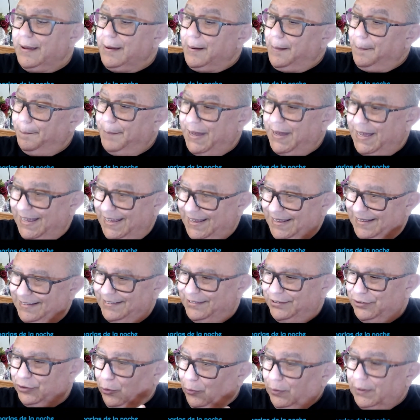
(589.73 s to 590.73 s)

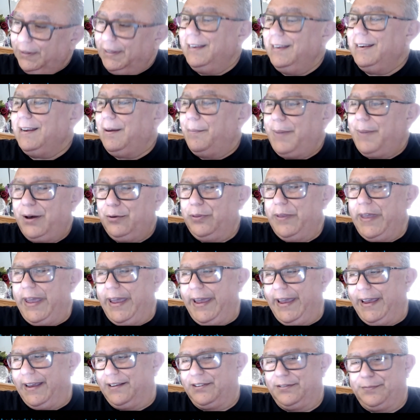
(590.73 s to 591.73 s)
But talking about
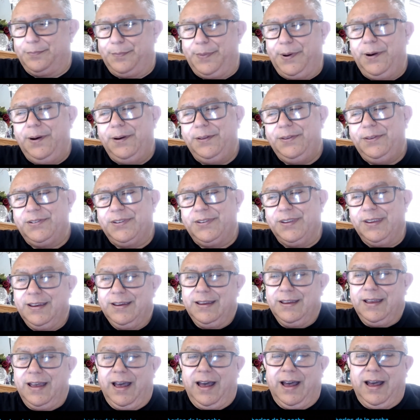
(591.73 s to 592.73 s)
experts,
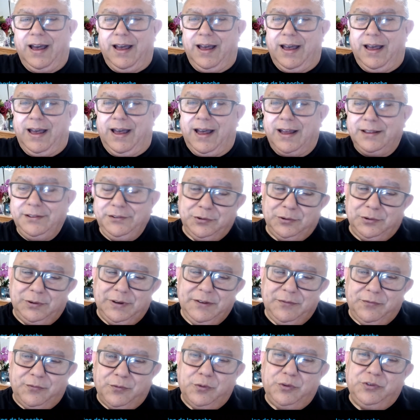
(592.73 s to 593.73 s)
Anthony
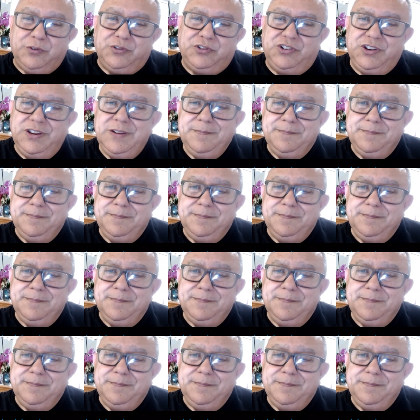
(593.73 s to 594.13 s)
Fauci,